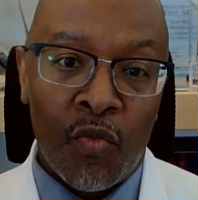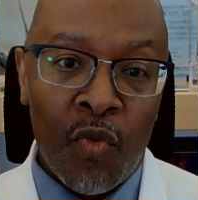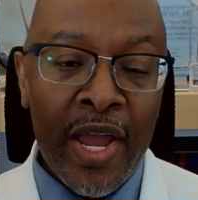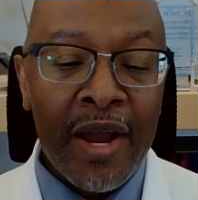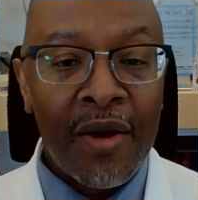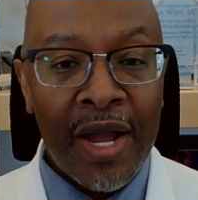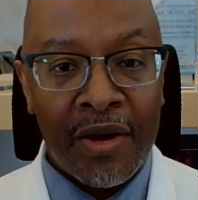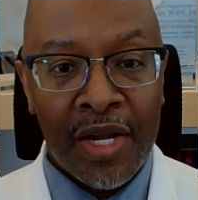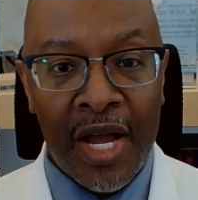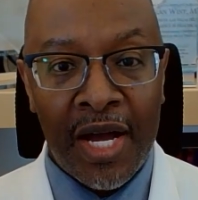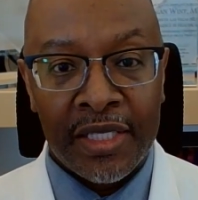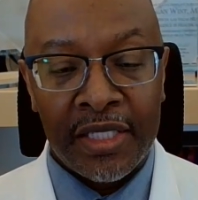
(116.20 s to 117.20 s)
where our
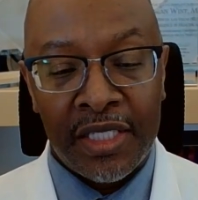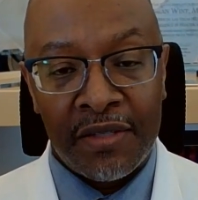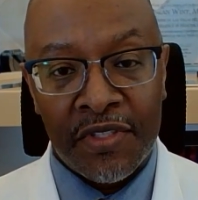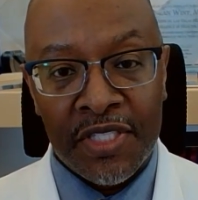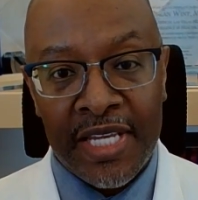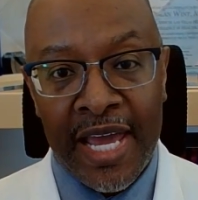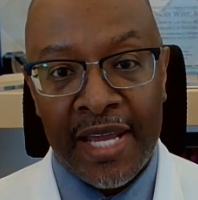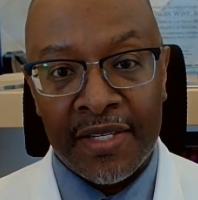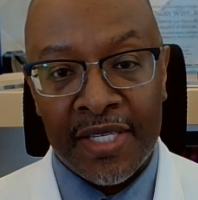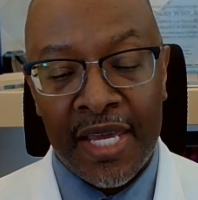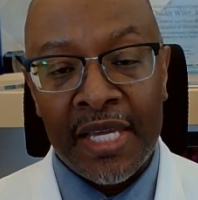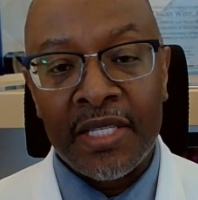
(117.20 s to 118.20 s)
cognitive
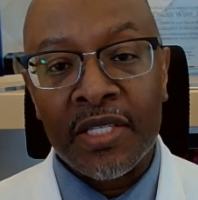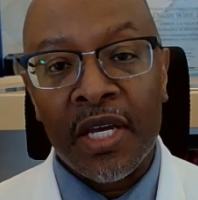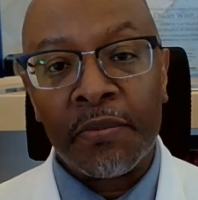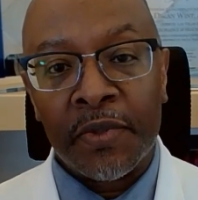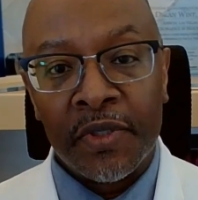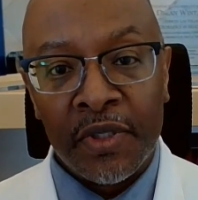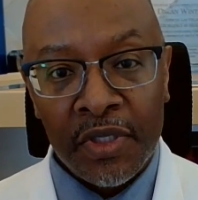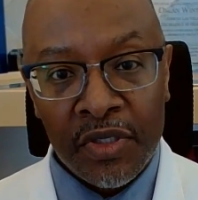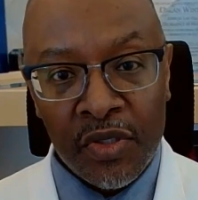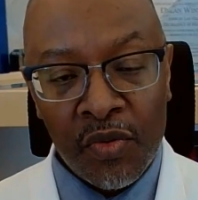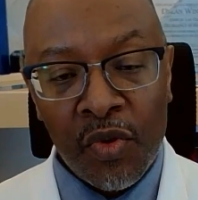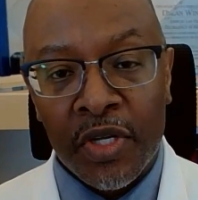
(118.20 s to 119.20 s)
status ends up
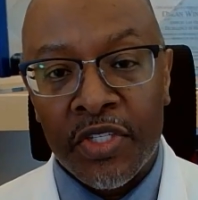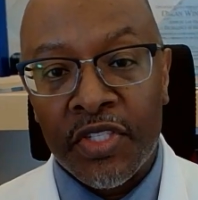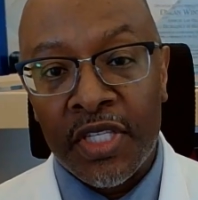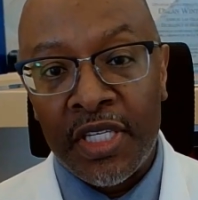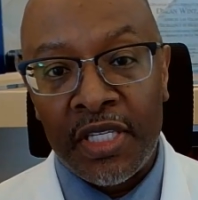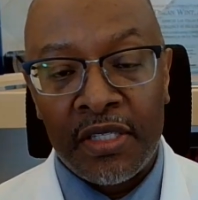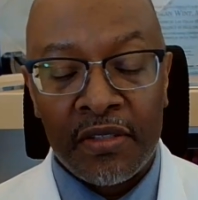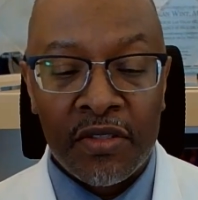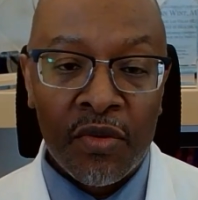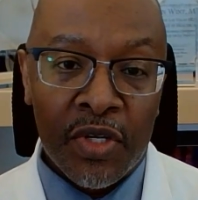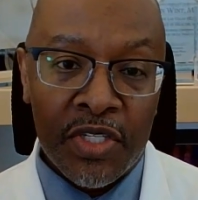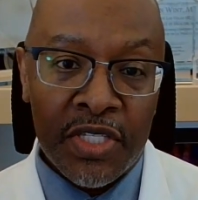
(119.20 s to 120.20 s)
towards the
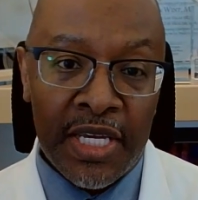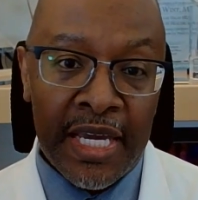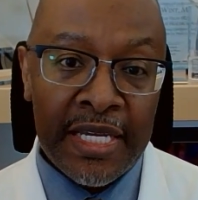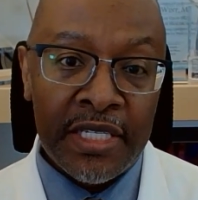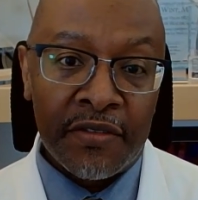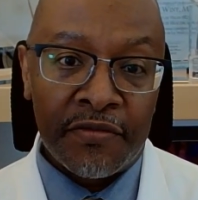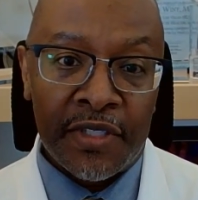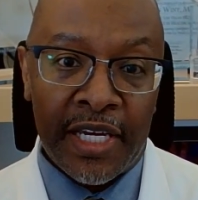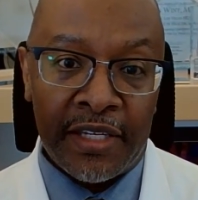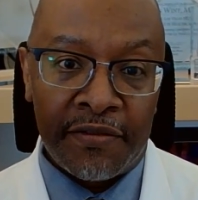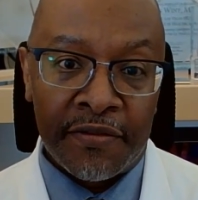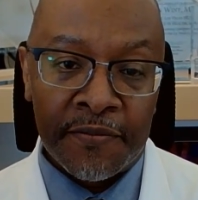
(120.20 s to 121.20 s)
towards the end of
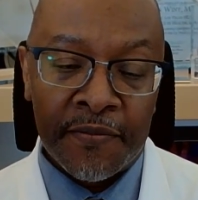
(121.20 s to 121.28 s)
life.